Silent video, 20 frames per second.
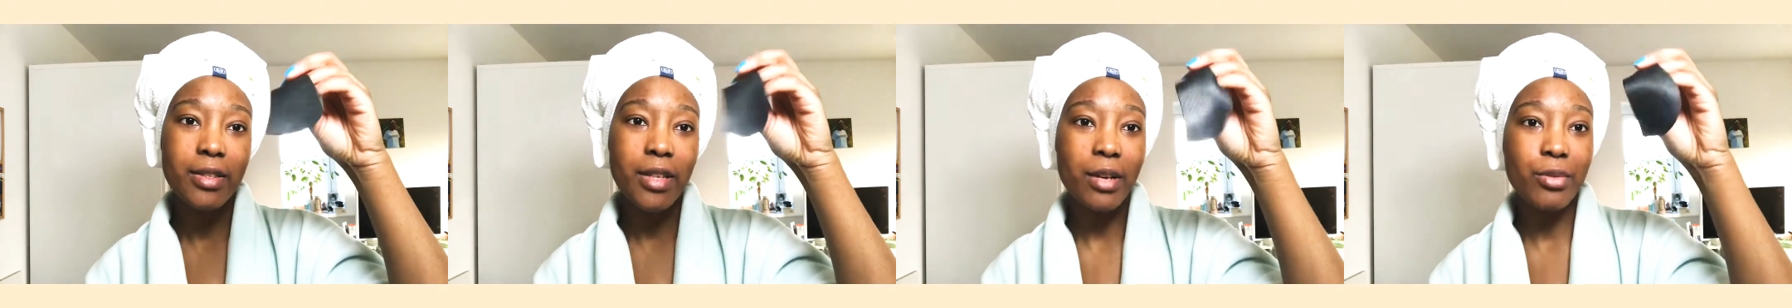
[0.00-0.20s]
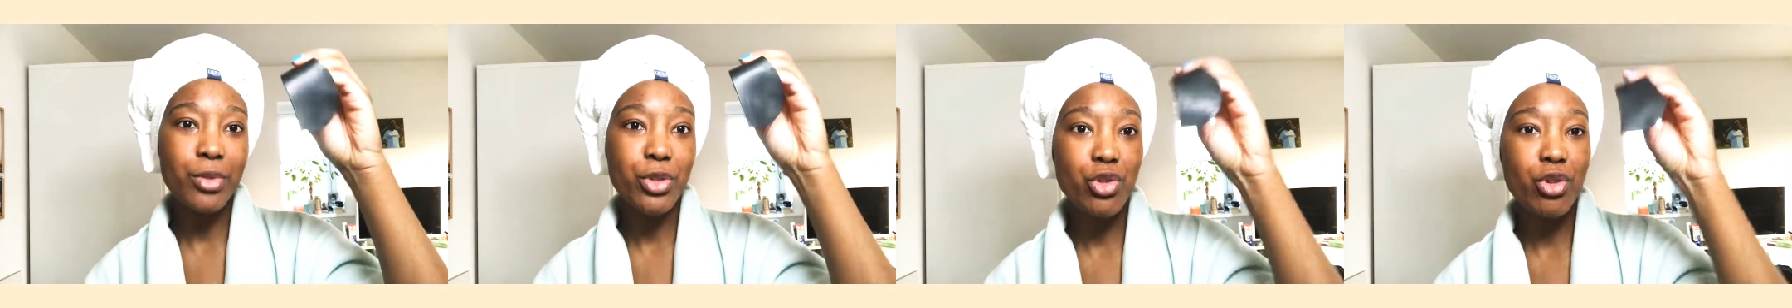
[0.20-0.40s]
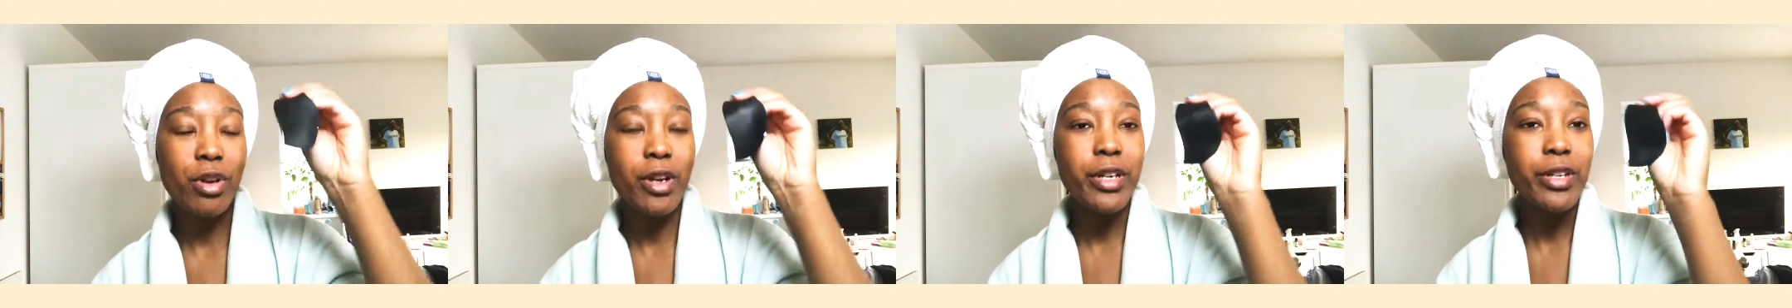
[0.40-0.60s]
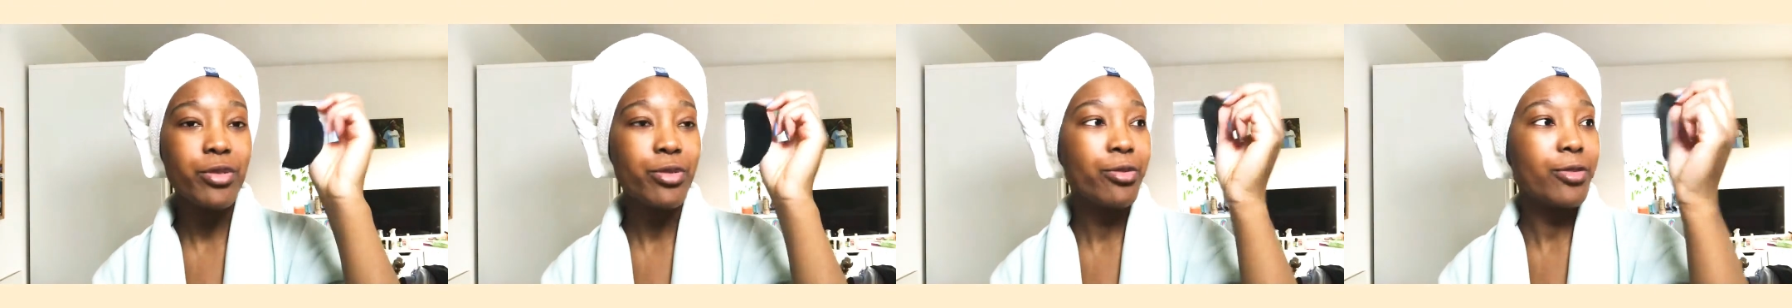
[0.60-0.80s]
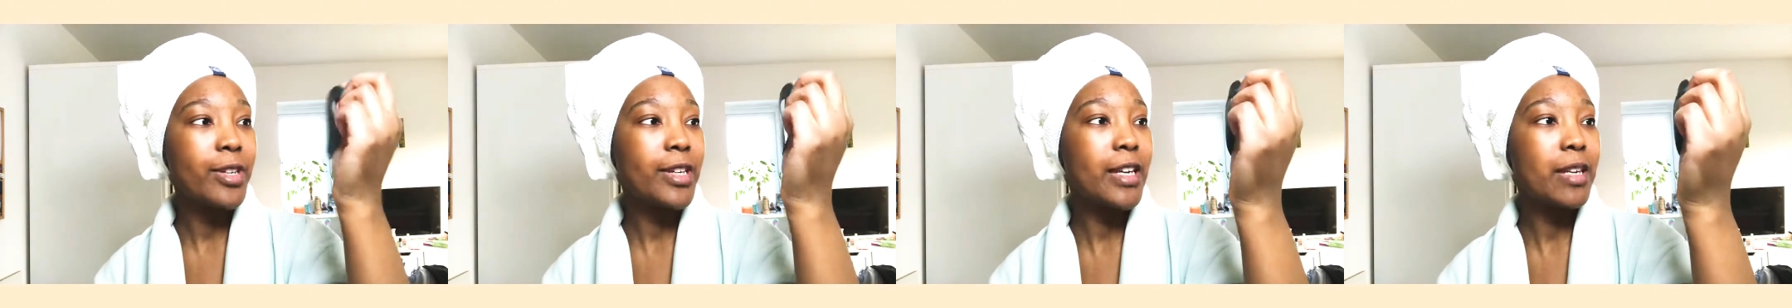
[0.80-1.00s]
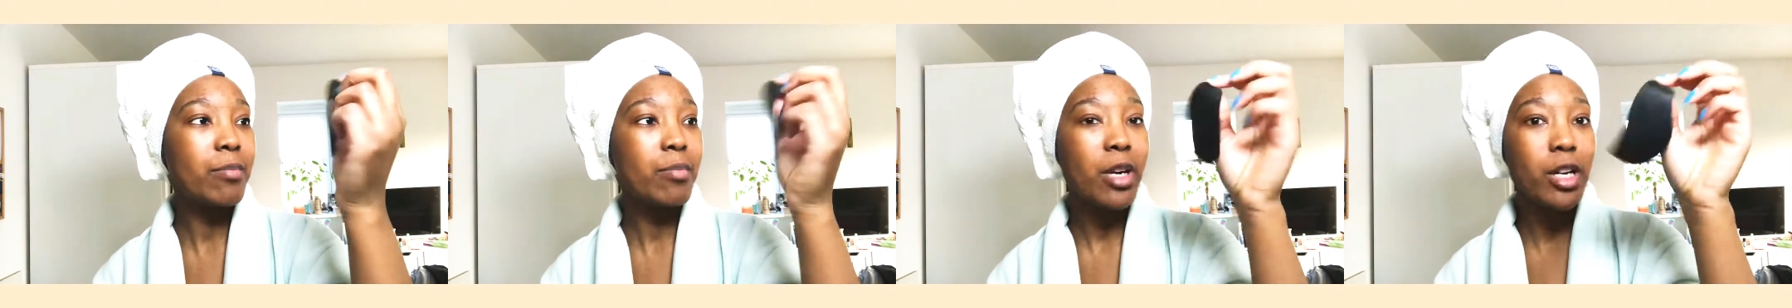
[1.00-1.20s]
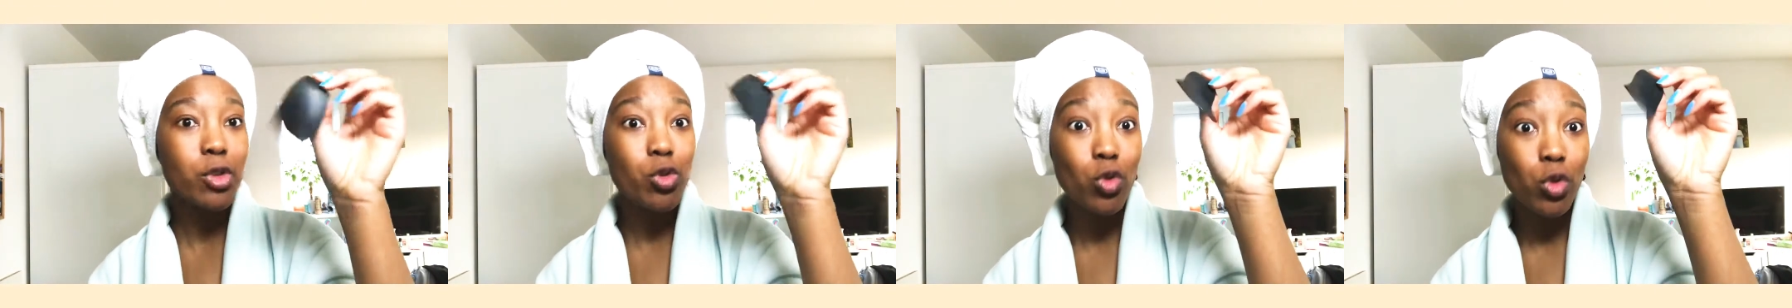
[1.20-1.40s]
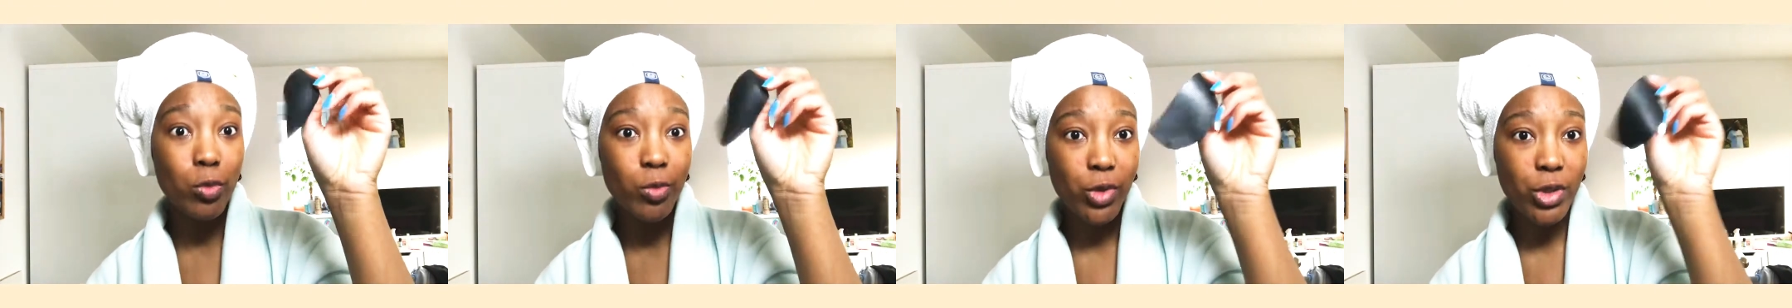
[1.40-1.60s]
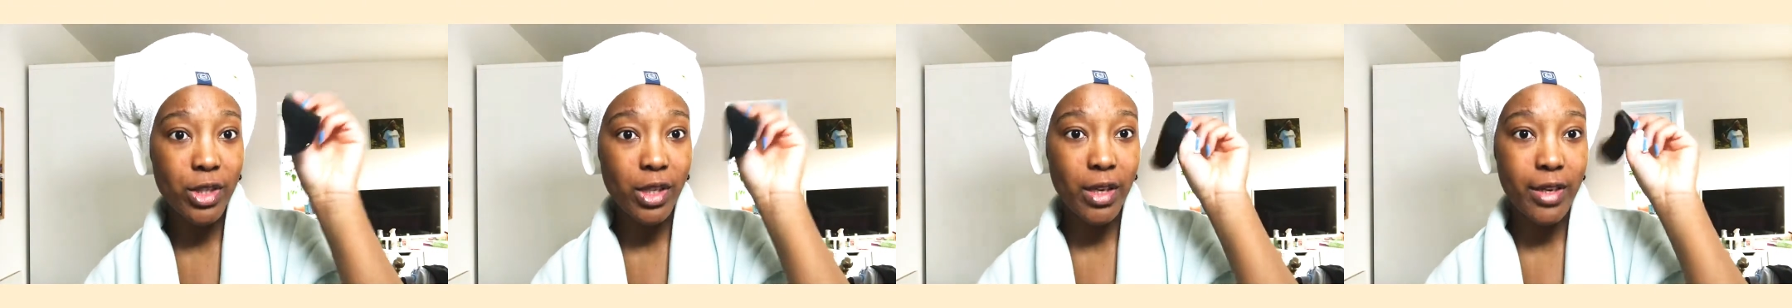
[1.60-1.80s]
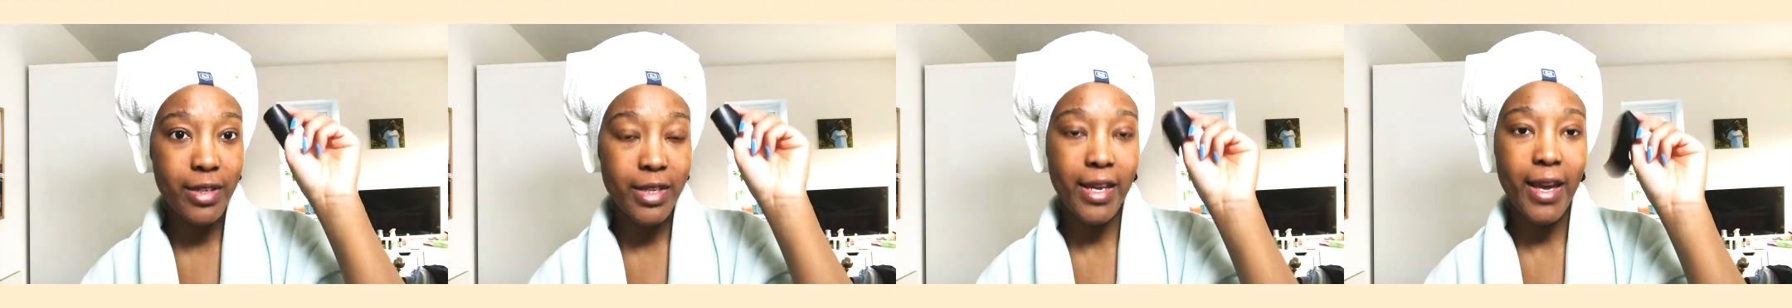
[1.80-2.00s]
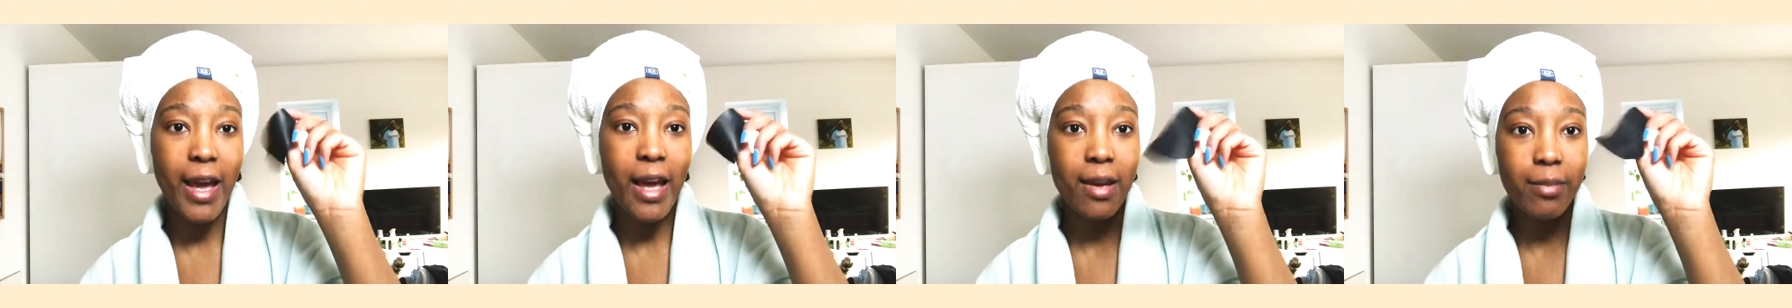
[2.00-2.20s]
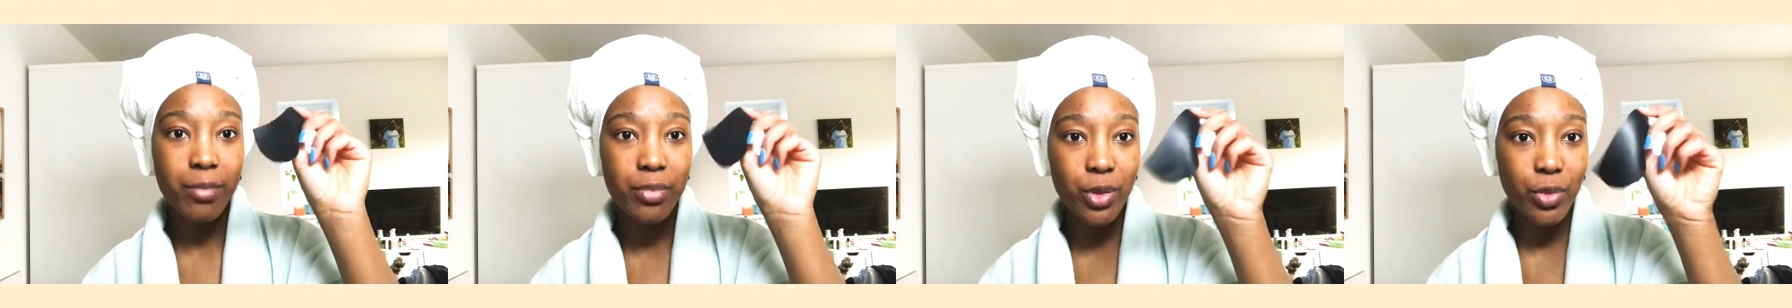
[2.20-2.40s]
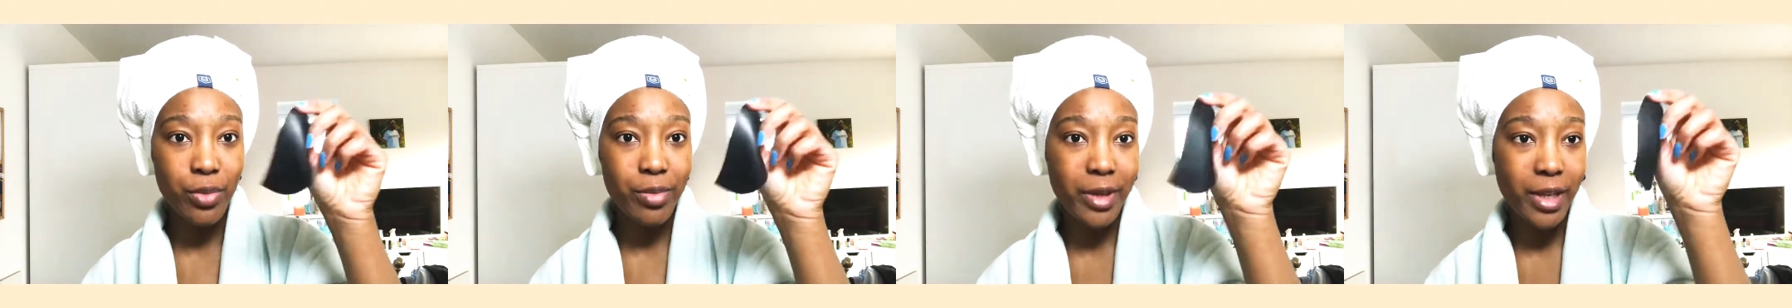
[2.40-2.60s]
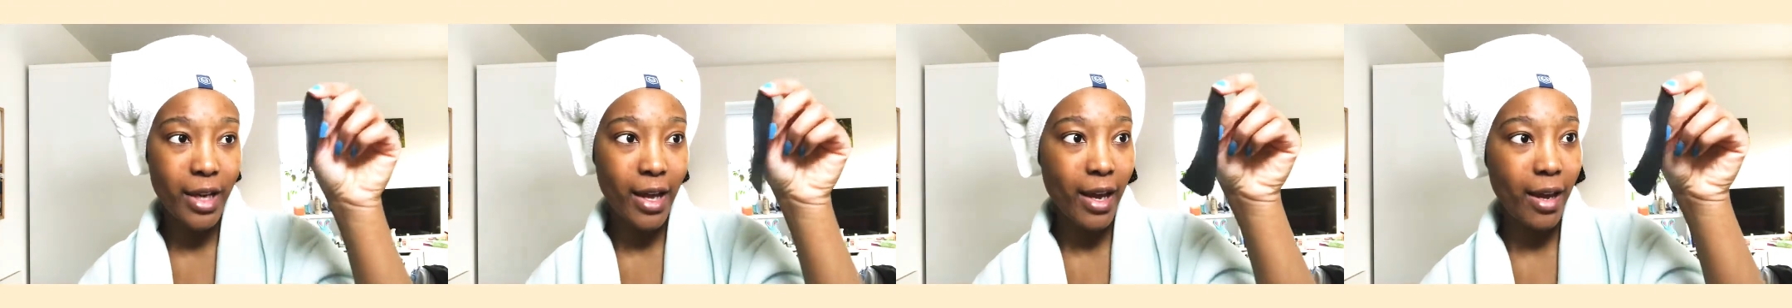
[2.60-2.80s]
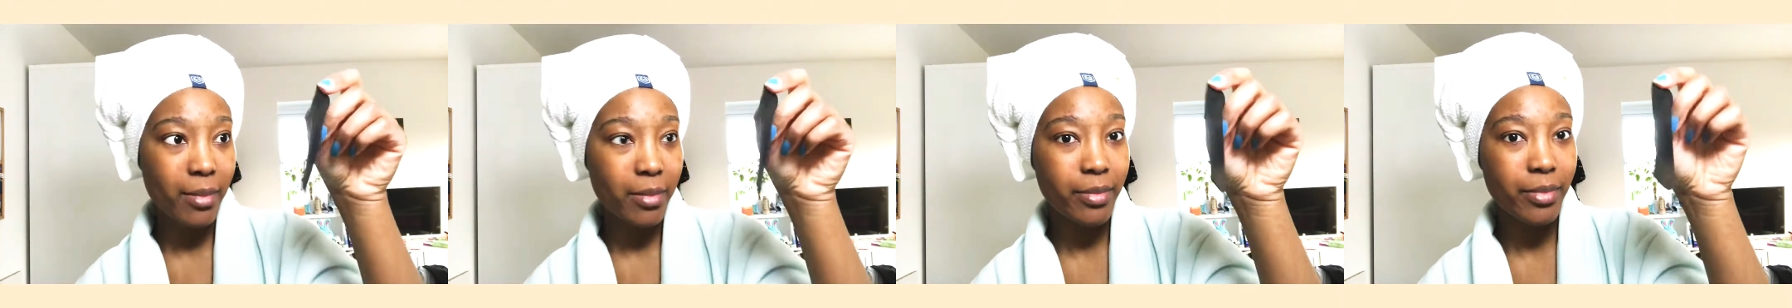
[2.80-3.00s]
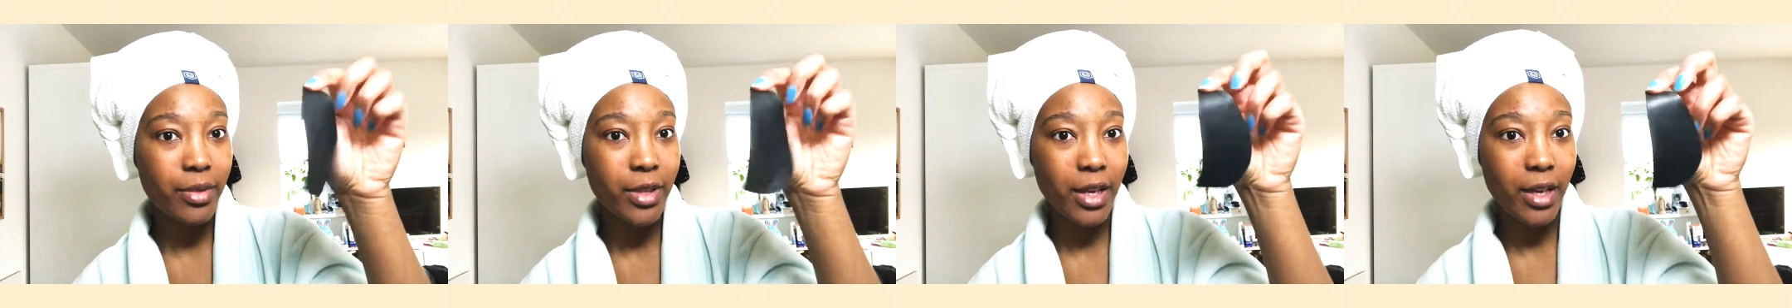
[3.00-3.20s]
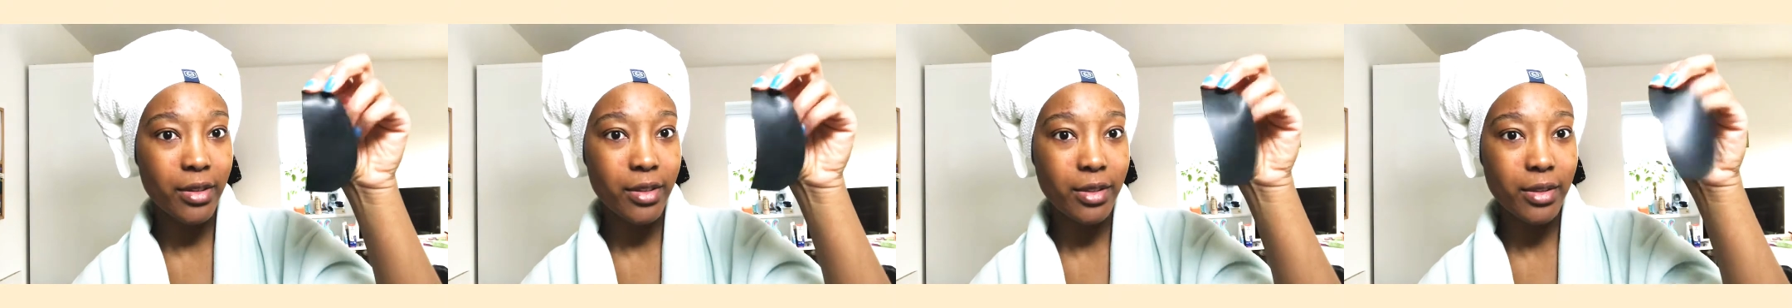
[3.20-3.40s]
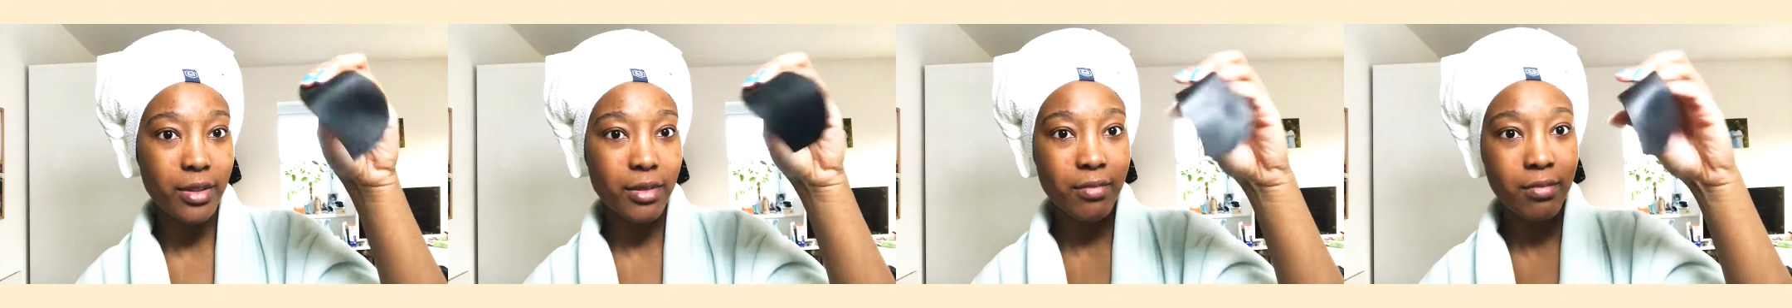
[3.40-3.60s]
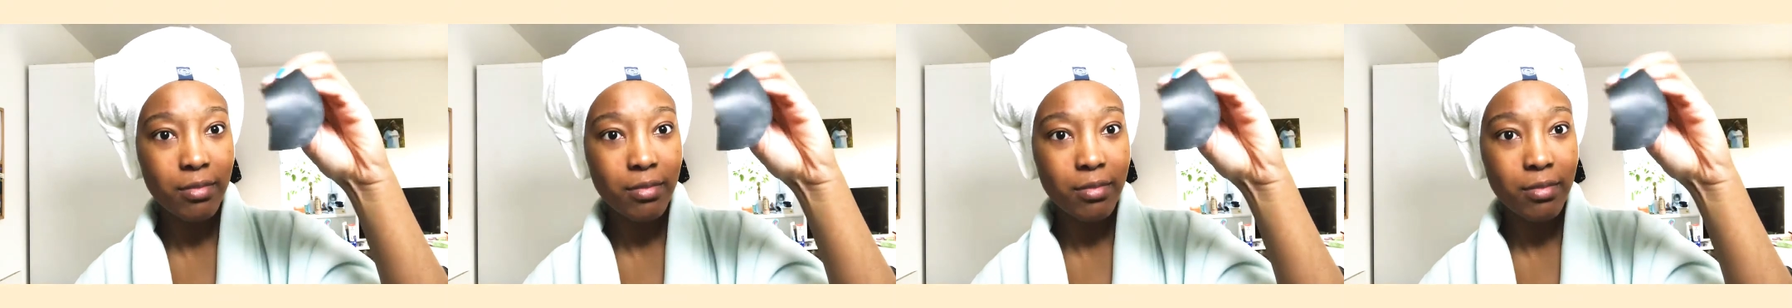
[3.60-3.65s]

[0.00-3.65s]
I was trying to fit in my normal size cap swimming cap the other